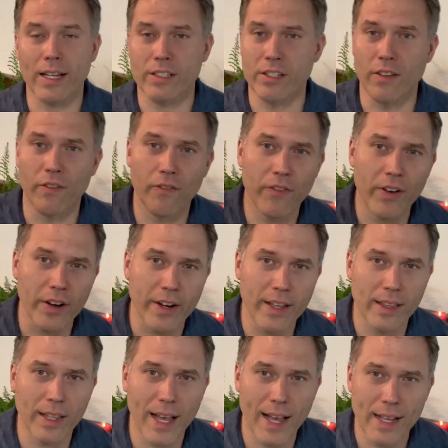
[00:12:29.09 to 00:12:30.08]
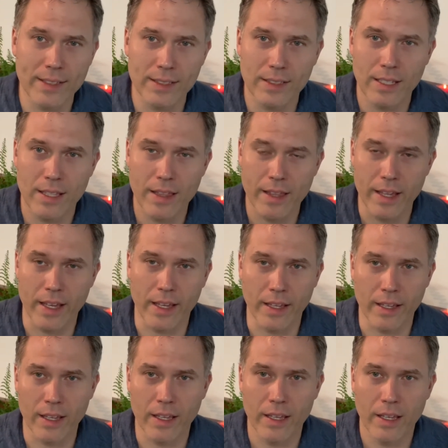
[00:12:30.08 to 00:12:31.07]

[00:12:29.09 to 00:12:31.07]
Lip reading: to the very last thing,